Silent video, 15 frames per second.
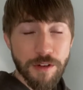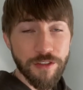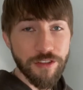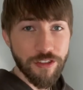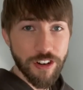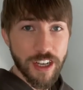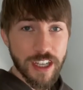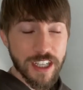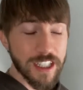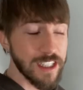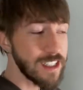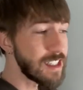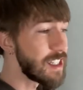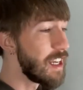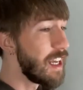friends.
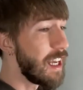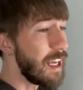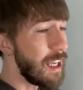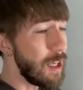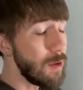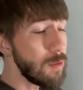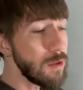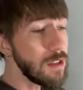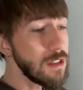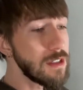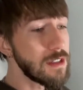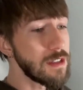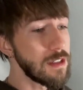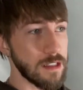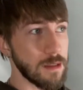It was
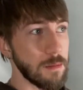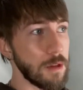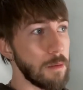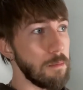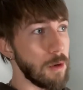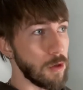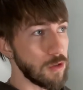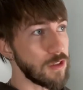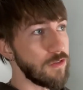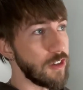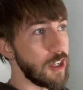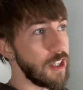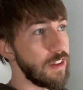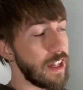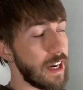some of the most fun
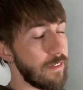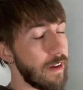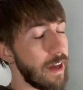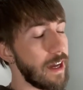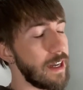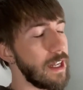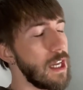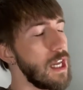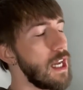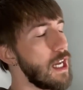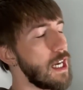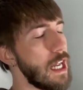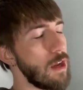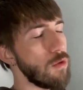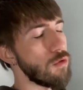that I've had in
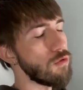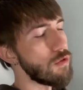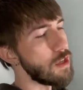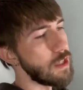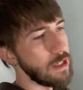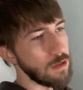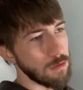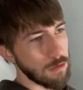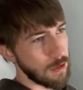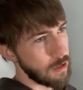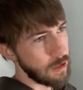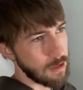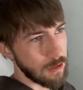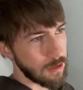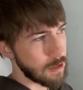a really, really
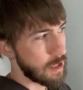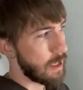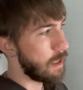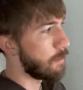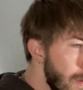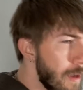long time.